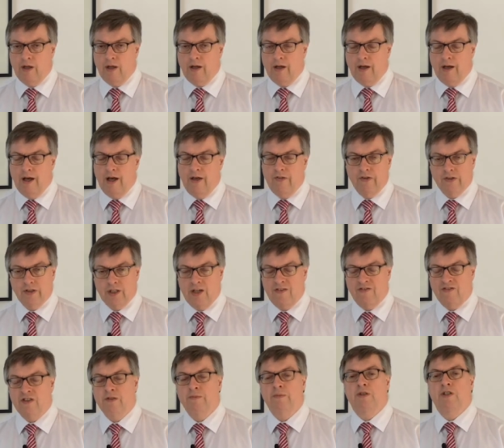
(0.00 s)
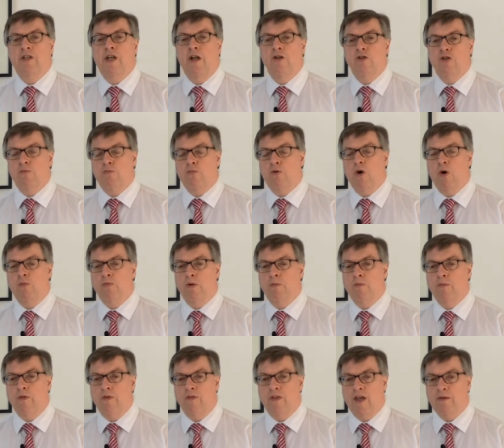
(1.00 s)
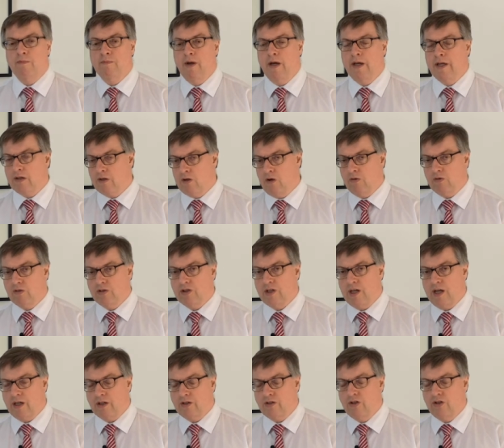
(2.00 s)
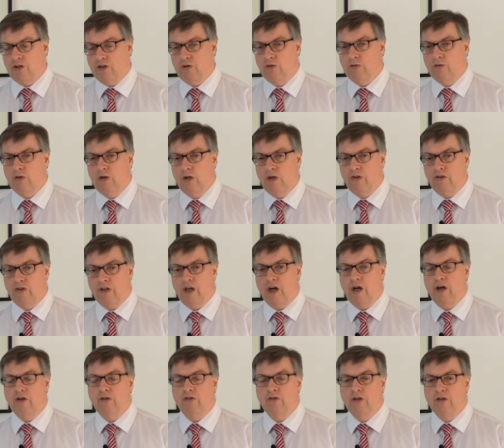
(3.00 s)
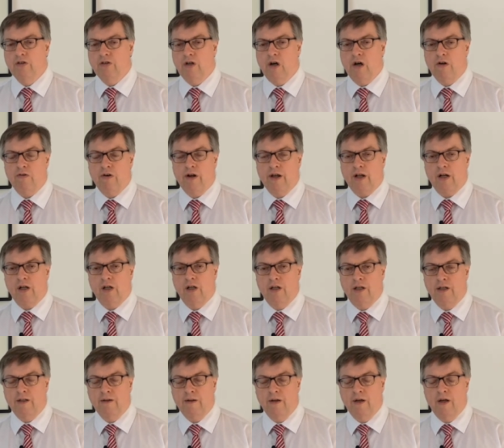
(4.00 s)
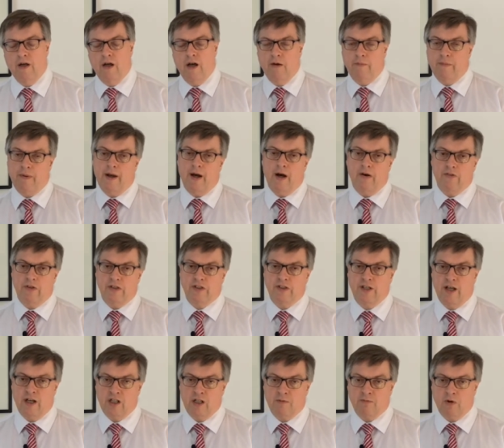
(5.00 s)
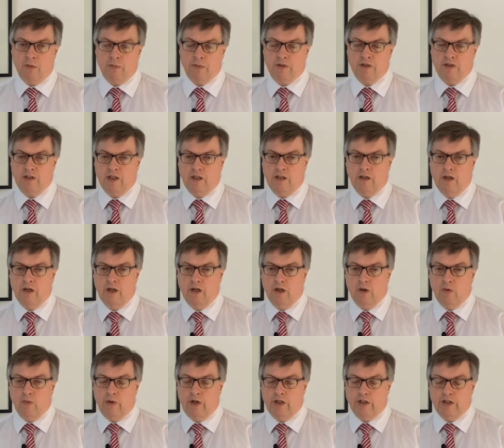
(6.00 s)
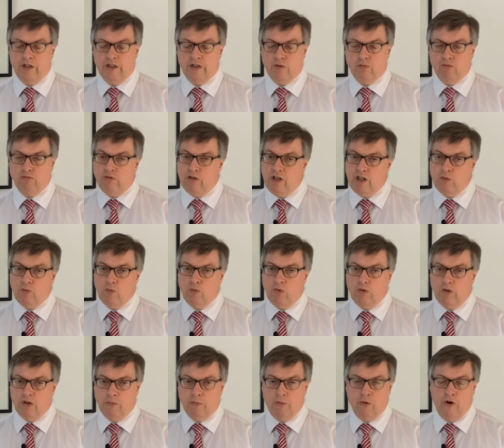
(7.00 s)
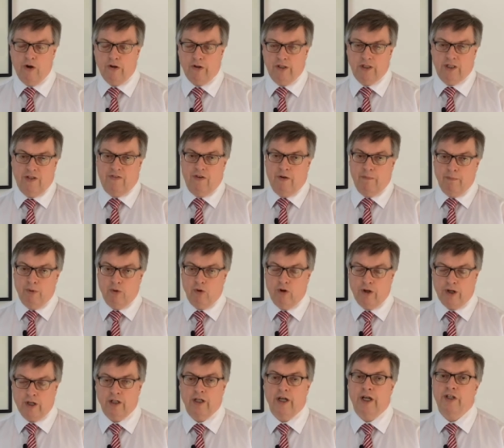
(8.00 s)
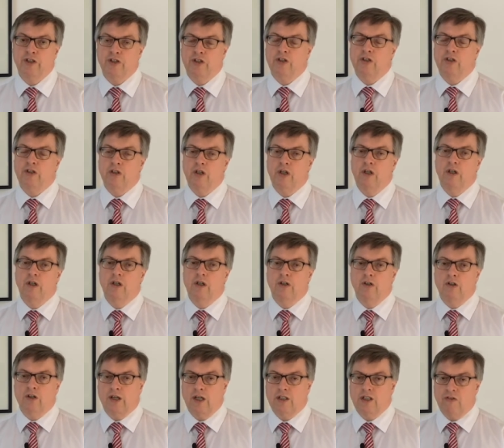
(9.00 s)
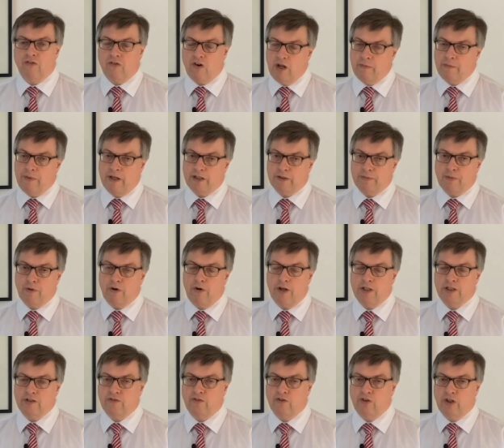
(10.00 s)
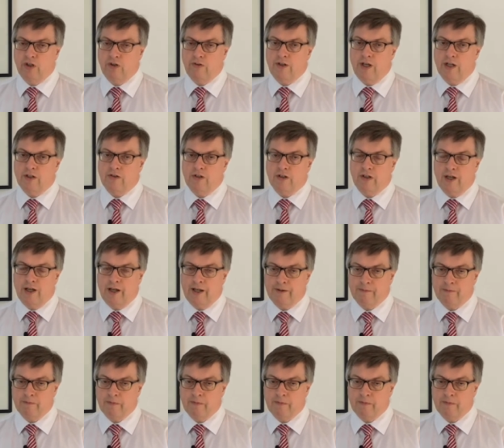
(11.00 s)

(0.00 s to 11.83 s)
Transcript: and there's even the potential problem that they may contact you, the owner, directly about the sale of the property, which is really pointless if you're employing an agent to get the very best price for you at the end of the day.